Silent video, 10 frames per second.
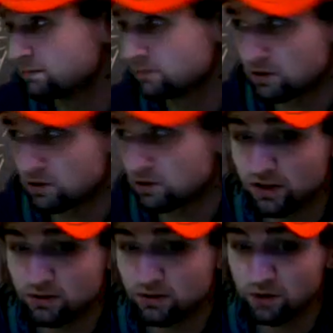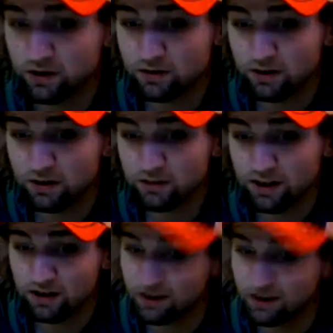So question 1 is going to
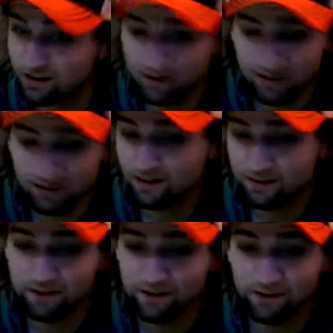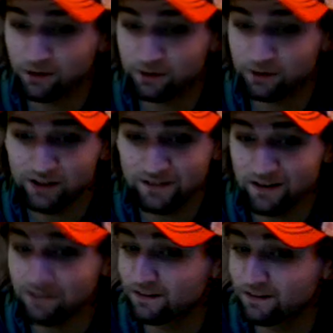be favorite or least
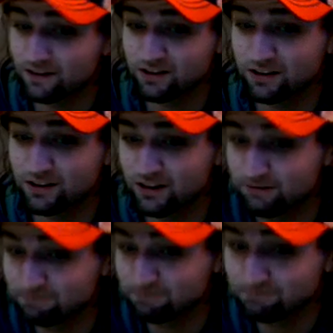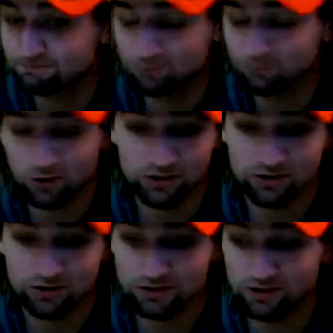favorite function, and question
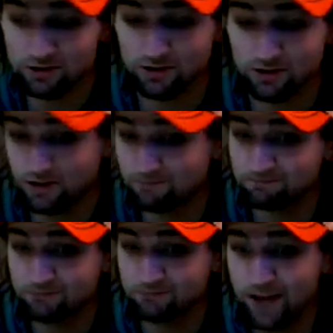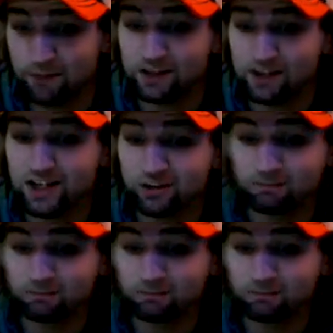2 is going to be the application.